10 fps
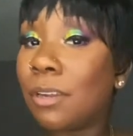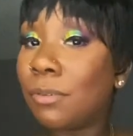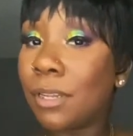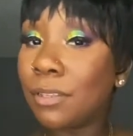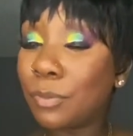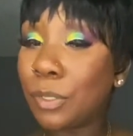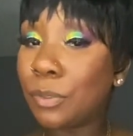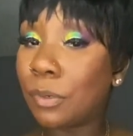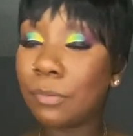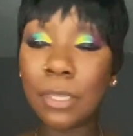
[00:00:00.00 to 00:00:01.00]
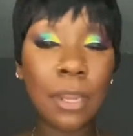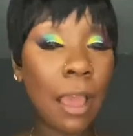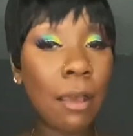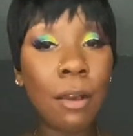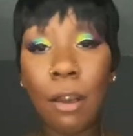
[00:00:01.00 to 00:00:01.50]
What else we doing? We
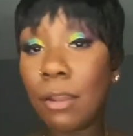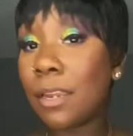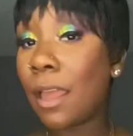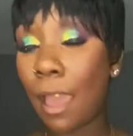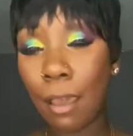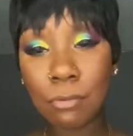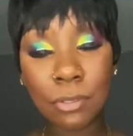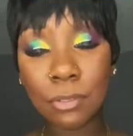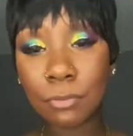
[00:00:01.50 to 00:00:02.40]
all in the house.